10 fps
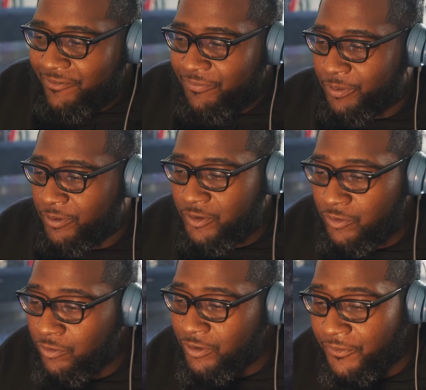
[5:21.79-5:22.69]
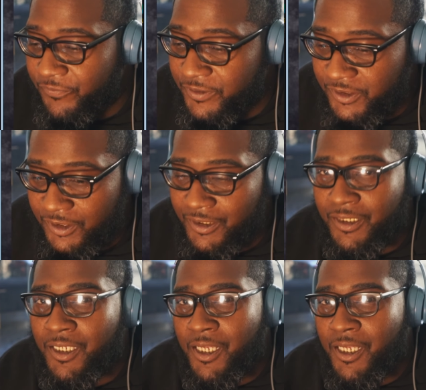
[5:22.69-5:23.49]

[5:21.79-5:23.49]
of Pro Tools officially.